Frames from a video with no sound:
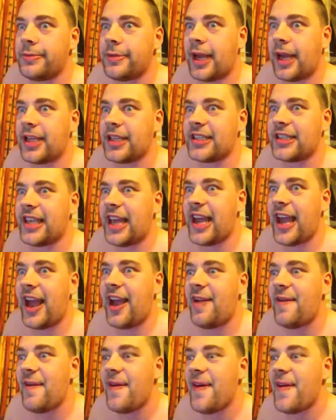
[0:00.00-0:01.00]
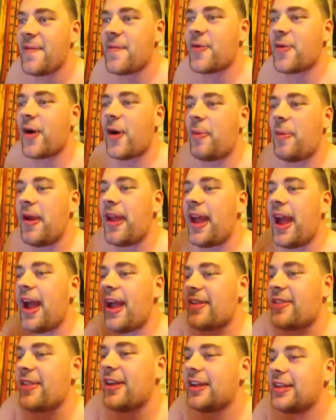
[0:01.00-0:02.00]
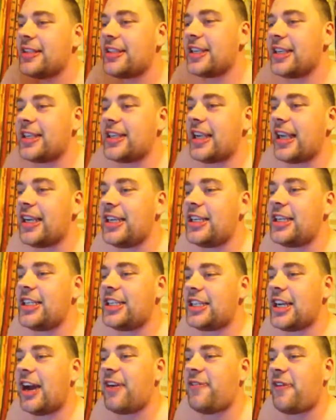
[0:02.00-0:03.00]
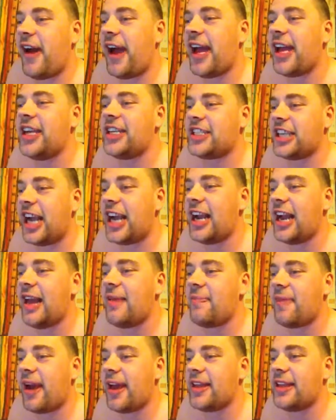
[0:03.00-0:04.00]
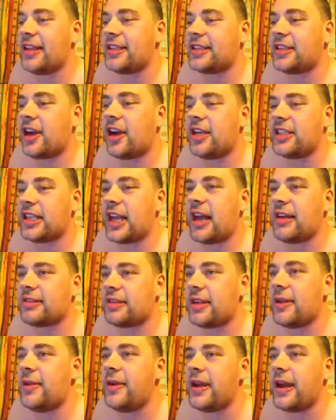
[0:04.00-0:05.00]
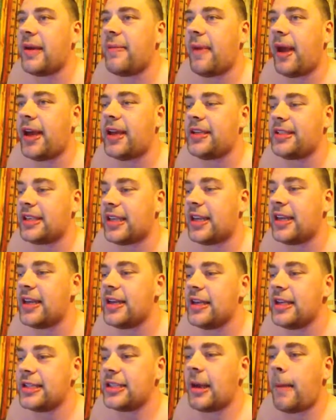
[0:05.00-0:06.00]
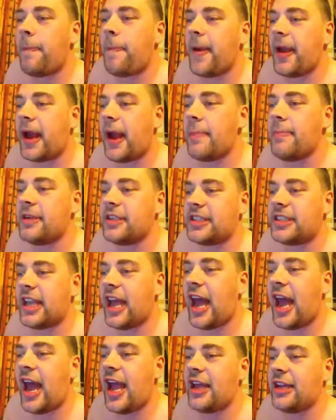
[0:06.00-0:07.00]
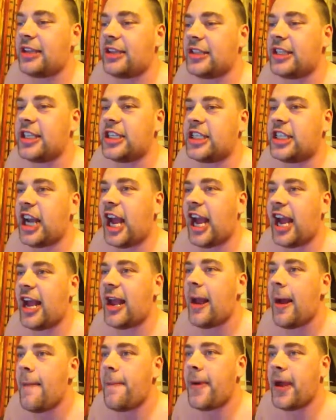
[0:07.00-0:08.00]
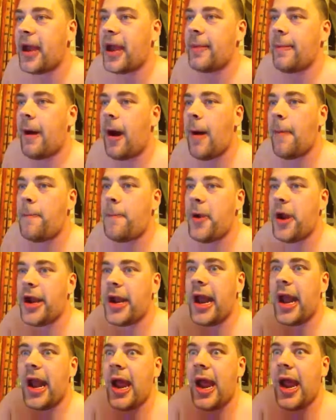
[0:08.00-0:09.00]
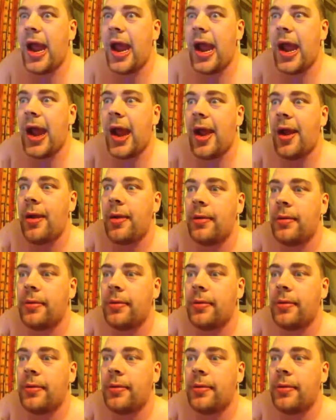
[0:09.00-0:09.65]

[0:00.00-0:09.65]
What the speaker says: Can't say it. Proper yes. It's a decent shout for Ajay Litt, mate. This guy's absolutely amazing. So big up Mr. Age, the J. Big him up, innit?